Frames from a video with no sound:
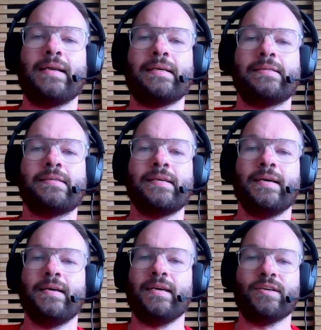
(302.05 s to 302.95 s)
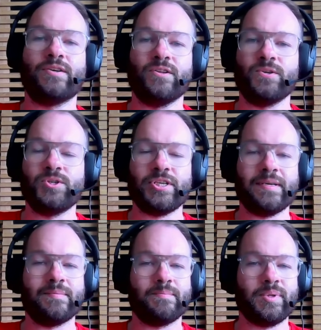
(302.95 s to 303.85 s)
It's
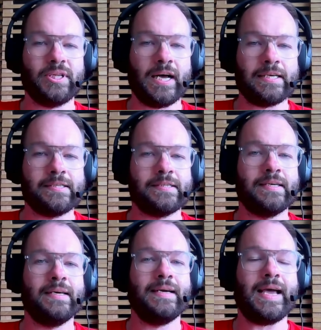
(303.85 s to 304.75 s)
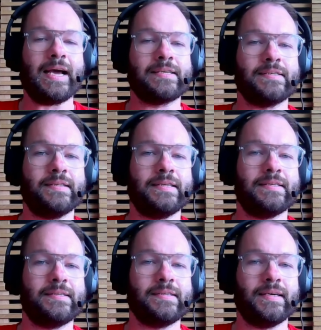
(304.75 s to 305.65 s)
inclusion plus
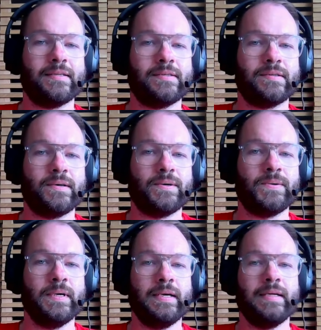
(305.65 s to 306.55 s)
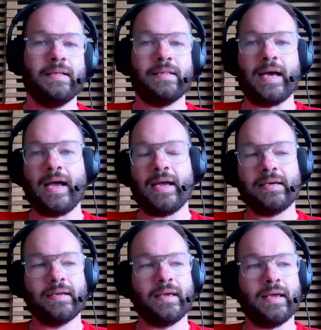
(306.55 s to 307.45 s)
excellence. And so that
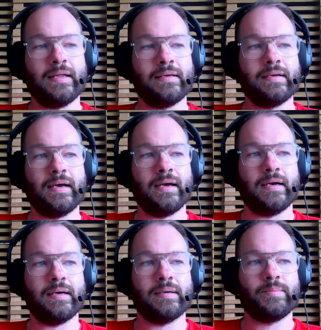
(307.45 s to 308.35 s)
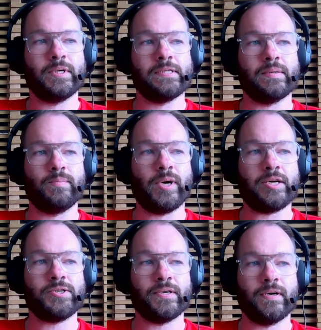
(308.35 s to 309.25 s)
can uh, put some
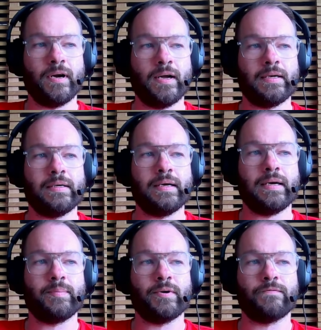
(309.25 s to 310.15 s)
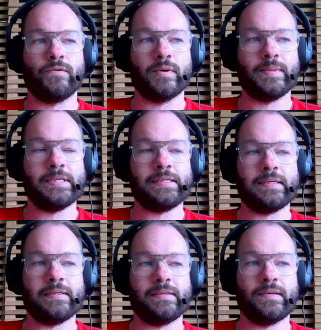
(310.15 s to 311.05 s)
pressure on uh,
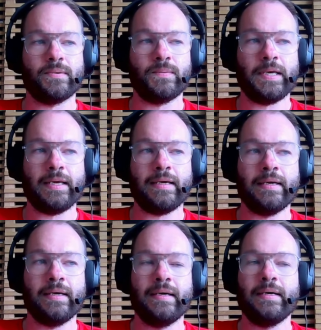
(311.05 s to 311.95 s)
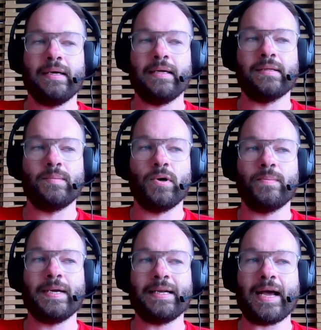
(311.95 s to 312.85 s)
performances. You know, we in the
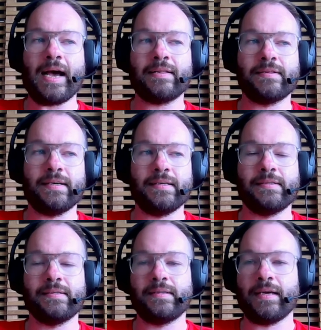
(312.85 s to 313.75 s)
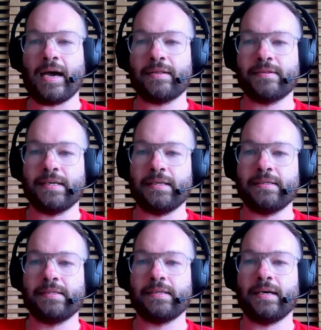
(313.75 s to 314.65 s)
moment athletes, the
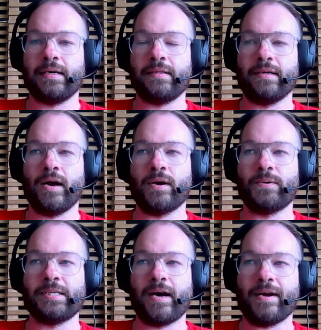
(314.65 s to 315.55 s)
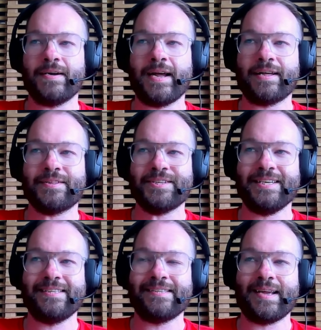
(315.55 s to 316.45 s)
athletes, uh, the non-retired
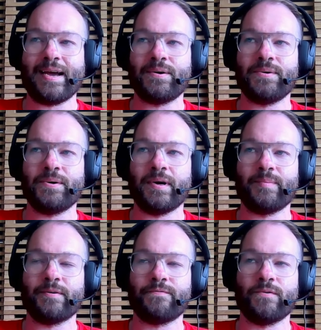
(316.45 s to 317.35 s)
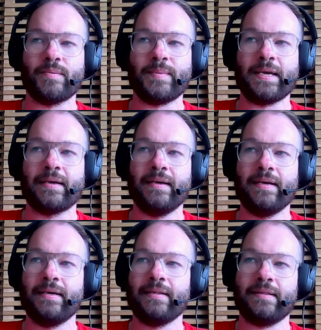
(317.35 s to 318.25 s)
athletes now who are performing,
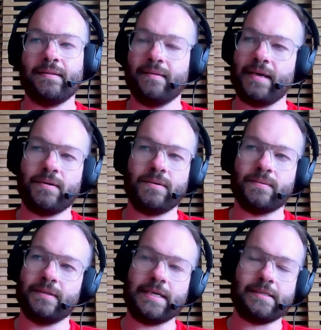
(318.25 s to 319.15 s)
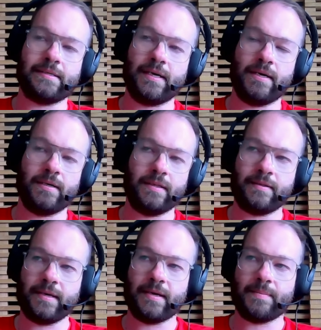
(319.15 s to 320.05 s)
they don't necessarily
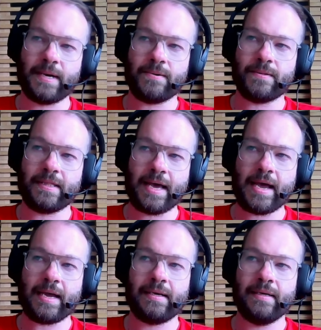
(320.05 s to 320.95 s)
think about that.